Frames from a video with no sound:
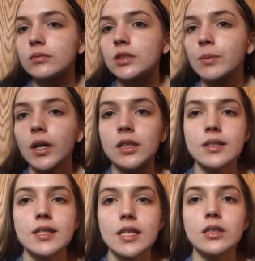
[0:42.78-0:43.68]
spot
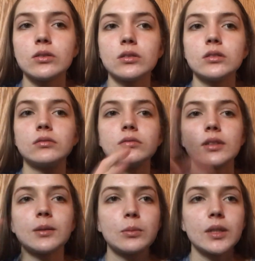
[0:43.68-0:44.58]
concealed
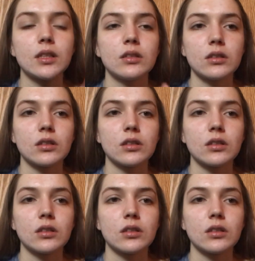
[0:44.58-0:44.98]
a little bit.